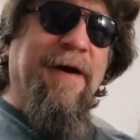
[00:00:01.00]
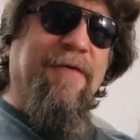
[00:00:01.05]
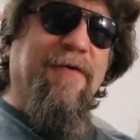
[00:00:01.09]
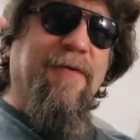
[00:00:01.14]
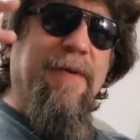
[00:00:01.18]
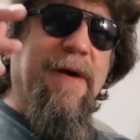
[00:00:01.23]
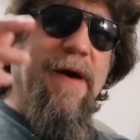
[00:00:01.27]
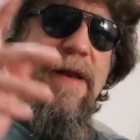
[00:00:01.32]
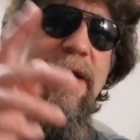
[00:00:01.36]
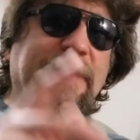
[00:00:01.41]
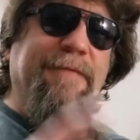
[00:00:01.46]

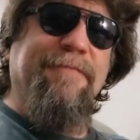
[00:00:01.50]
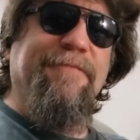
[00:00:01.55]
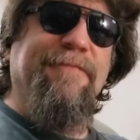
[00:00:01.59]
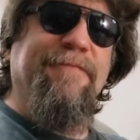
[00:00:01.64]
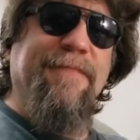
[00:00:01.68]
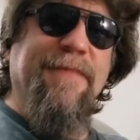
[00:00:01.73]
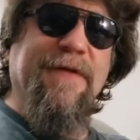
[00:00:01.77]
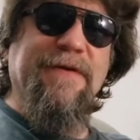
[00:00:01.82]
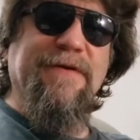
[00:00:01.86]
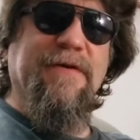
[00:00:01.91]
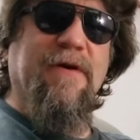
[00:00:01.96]
everybody,
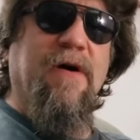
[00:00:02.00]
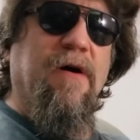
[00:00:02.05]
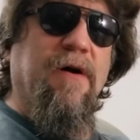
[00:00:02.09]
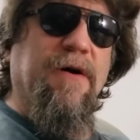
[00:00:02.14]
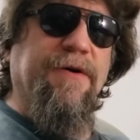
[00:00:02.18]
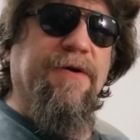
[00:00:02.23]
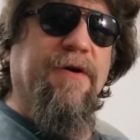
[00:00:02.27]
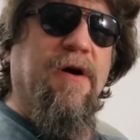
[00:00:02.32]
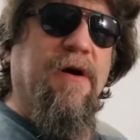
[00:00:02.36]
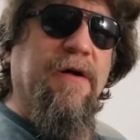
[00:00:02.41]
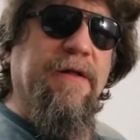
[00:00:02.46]
this is Hawg
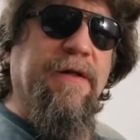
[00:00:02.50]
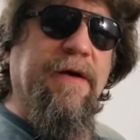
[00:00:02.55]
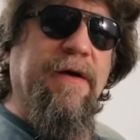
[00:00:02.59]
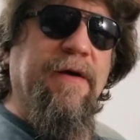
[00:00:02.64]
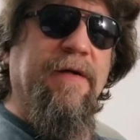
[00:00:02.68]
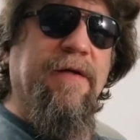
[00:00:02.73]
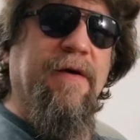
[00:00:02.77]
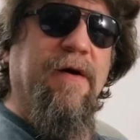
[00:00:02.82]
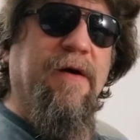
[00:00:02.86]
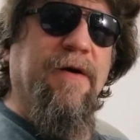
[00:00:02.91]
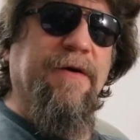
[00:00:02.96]
Gnarly,
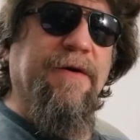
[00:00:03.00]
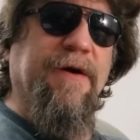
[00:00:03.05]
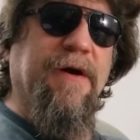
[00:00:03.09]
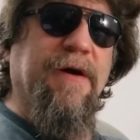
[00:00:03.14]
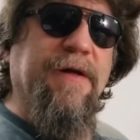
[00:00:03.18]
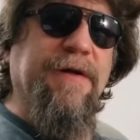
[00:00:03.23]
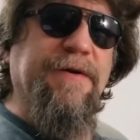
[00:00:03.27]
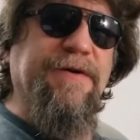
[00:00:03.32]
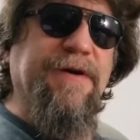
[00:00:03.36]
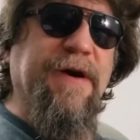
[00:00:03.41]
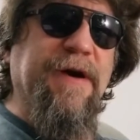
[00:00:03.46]
Hawg
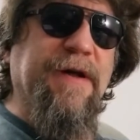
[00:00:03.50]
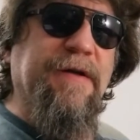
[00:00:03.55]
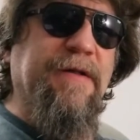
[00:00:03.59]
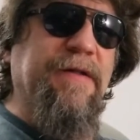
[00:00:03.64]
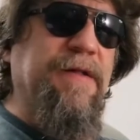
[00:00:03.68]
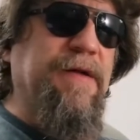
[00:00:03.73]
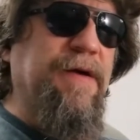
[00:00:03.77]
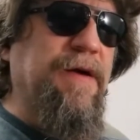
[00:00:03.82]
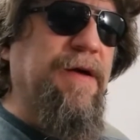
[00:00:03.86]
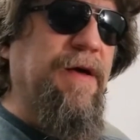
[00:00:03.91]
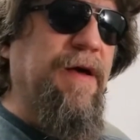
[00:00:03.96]
Gnarly
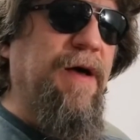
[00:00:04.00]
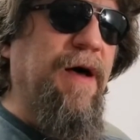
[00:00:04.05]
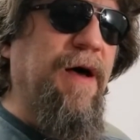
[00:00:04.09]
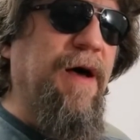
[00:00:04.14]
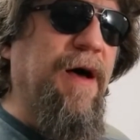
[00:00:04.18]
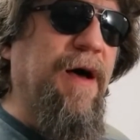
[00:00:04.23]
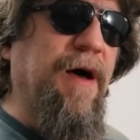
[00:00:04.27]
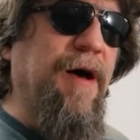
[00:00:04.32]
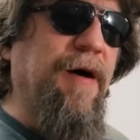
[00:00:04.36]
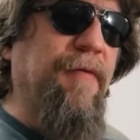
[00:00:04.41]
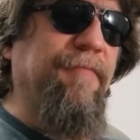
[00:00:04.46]
channel.
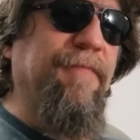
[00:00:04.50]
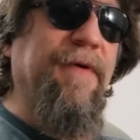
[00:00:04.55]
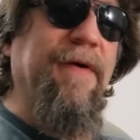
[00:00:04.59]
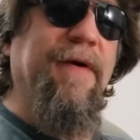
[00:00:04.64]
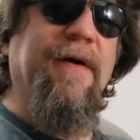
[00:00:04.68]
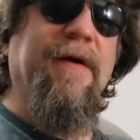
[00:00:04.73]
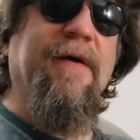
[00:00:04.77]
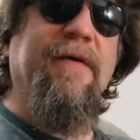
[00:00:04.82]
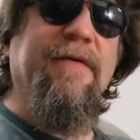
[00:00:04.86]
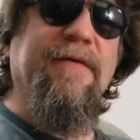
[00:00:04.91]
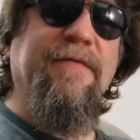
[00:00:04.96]
Um,
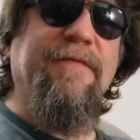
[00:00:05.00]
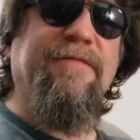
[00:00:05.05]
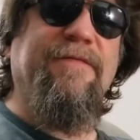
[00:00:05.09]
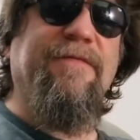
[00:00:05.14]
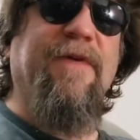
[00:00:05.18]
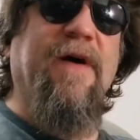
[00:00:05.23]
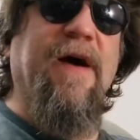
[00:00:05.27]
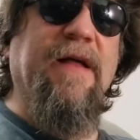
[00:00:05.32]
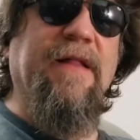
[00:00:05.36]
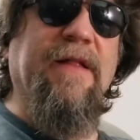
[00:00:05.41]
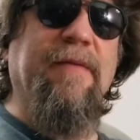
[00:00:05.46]

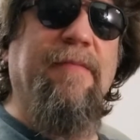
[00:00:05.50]
finally